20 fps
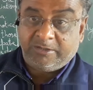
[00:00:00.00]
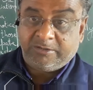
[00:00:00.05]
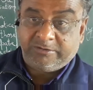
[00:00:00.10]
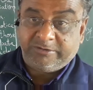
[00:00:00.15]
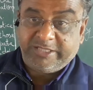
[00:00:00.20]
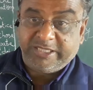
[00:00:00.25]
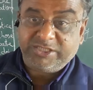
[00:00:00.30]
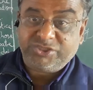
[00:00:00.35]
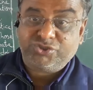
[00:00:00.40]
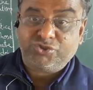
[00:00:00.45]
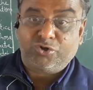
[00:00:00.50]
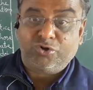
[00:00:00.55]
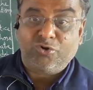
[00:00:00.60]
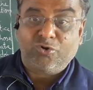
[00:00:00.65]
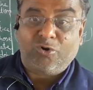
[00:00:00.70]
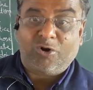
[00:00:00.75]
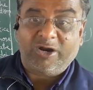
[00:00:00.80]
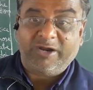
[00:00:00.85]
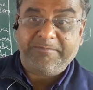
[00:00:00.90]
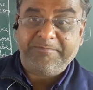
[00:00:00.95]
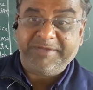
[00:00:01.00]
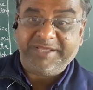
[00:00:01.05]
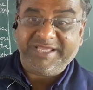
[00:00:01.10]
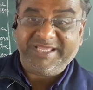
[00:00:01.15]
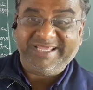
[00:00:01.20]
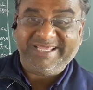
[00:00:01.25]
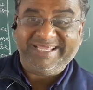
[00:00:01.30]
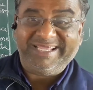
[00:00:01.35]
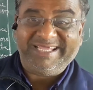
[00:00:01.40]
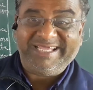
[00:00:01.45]
There should not
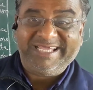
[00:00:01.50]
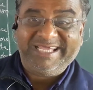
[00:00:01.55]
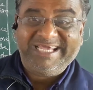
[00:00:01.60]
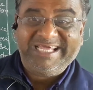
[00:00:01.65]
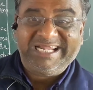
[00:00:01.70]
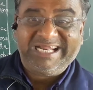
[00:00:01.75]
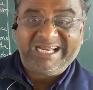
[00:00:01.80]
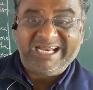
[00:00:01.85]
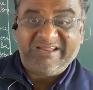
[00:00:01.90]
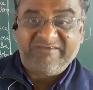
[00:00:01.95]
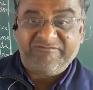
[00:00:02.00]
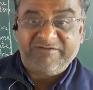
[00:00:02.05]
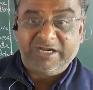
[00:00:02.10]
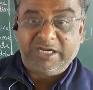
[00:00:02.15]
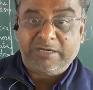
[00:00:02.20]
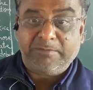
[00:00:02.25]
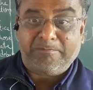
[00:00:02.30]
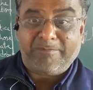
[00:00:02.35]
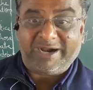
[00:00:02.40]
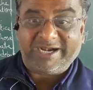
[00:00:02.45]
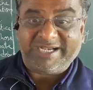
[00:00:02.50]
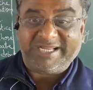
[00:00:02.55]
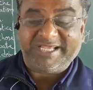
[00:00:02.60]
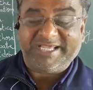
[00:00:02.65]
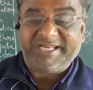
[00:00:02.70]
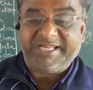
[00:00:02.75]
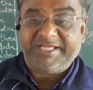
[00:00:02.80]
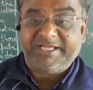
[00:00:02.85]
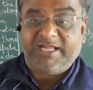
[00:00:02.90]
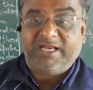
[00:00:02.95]
be irrelevant
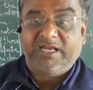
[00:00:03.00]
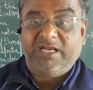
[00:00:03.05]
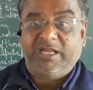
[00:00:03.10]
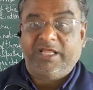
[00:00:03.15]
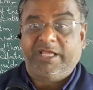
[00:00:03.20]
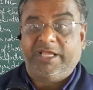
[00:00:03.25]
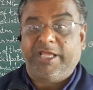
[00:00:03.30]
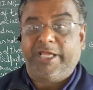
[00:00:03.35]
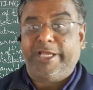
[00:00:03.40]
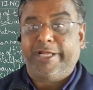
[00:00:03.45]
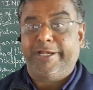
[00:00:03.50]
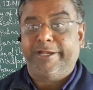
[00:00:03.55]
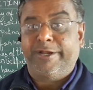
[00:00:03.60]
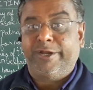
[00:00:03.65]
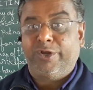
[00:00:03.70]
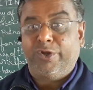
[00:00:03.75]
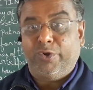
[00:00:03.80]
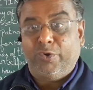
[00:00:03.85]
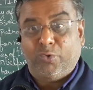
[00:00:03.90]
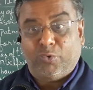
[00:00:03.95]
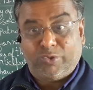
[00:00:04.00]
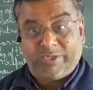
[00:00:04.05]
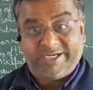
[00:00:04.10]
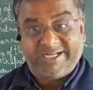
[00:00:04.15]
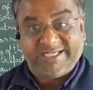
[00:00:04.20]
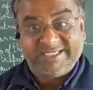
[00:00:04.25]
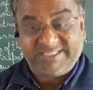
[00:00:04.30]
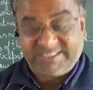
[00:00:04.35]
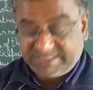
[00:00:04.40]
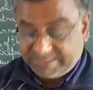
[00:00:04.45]
material in
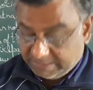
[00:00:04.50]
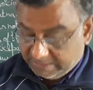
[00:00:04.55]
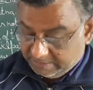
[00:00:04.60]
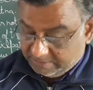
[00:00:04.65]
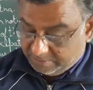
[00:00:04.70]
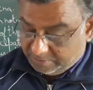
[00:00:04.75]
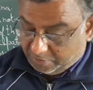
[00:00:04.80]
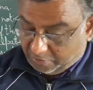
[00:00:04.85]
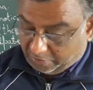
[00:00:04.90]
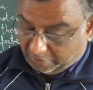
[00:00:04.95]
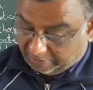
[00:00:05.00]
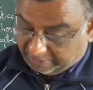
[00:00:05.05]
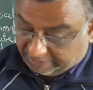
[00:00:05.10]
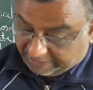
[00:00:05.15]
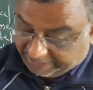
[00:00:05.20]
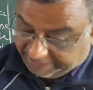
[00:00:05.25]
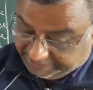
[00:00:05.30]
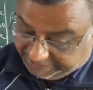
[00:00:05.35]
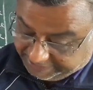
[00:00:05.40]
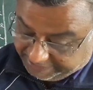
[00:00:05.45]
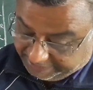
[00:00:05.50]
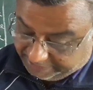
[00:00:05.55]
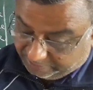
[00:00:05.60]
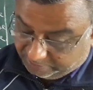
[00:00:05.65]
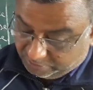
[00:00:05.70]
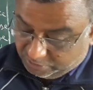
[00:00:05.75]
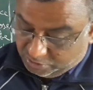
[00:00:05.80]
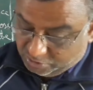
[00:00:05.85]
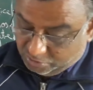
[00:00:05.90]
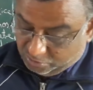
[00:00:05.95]
notice
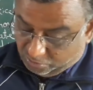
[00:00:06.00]
writing.